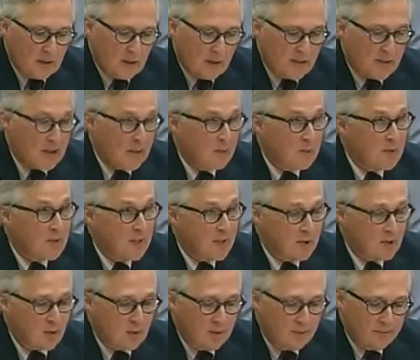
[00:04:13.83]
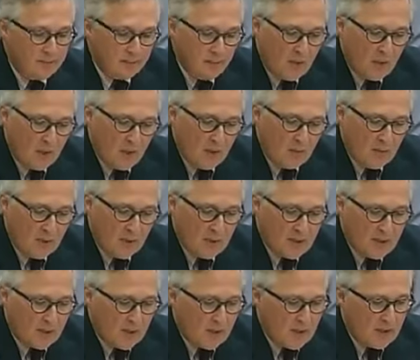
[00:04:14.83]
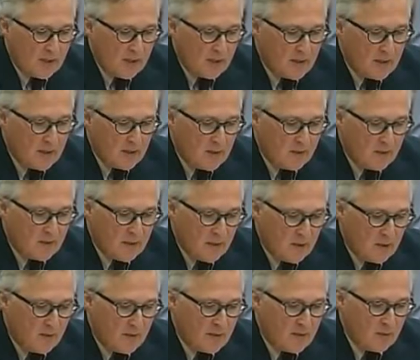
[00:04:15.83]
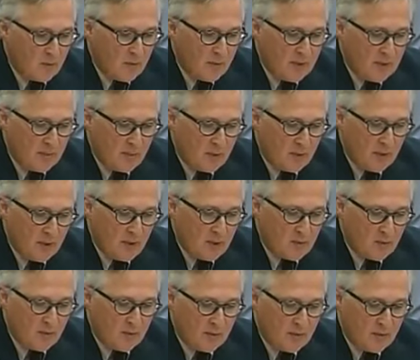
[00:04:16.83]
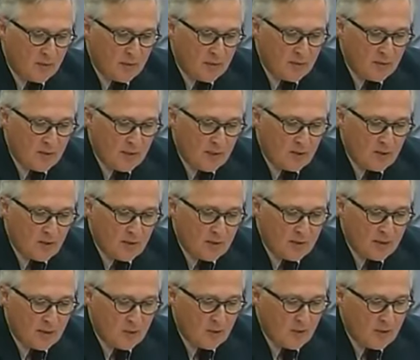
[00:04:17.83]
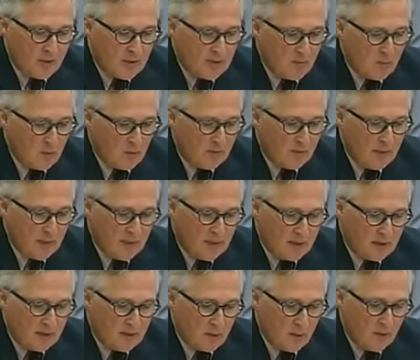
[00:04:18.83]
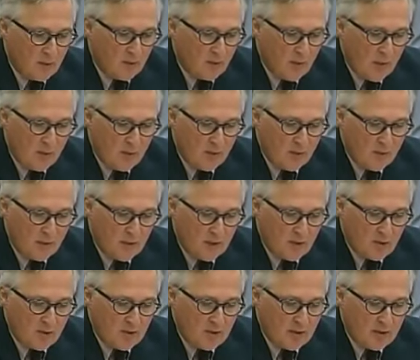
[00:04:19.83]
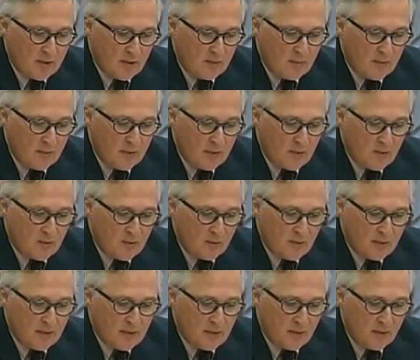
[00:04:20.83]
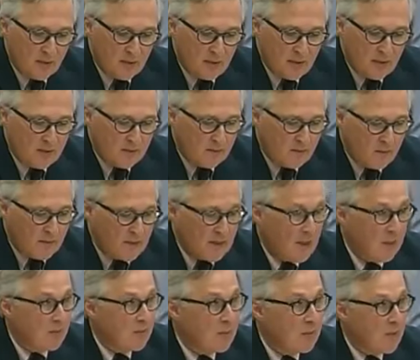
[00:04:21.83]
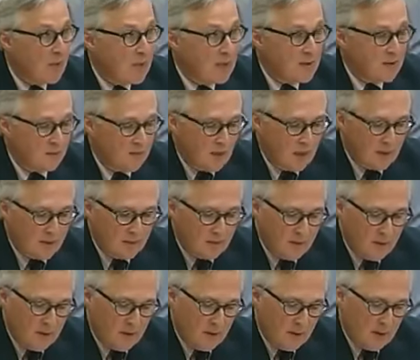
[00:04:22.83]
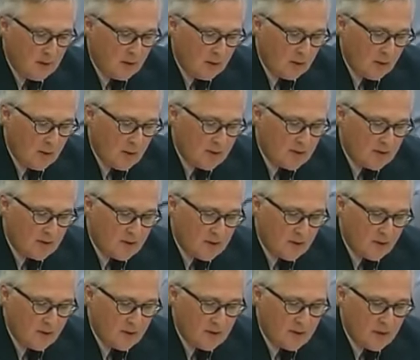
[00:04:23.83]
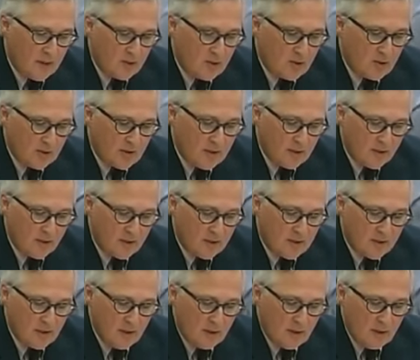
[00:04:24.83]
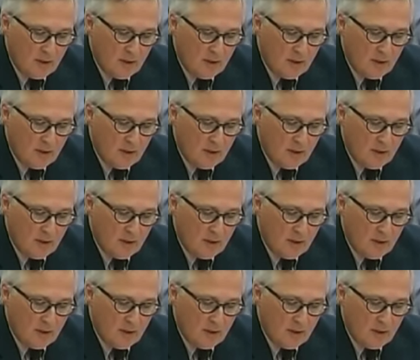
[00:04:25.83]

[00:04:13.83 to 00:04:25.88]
I say potential because unlike cases of terrorism or espionage where the threat to national security is more immediate and where the ramifications can be extremely serious, for example, loss of life or loss of serious national secrets,